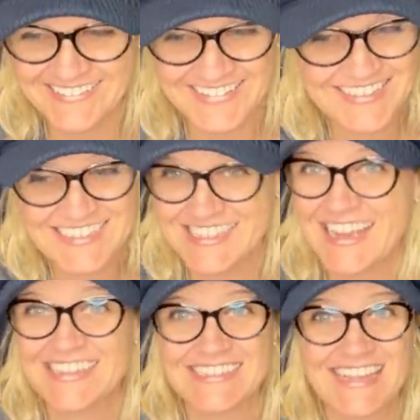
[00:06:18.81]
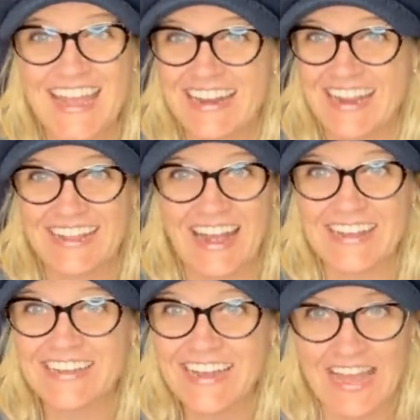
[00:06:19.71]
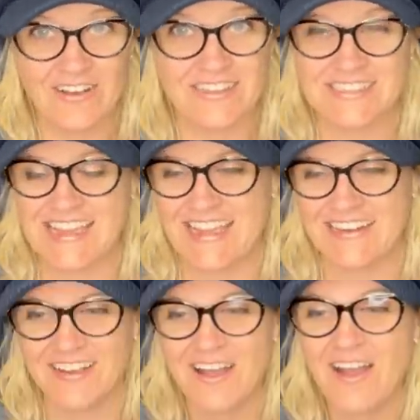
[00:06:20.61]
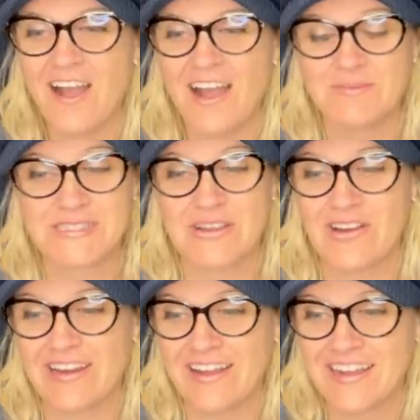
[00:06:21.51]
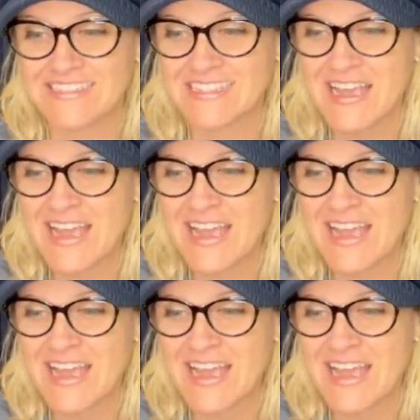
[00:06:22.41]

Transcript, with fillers: I just can't say it. I, I cannot say it. I'm sorry, guys.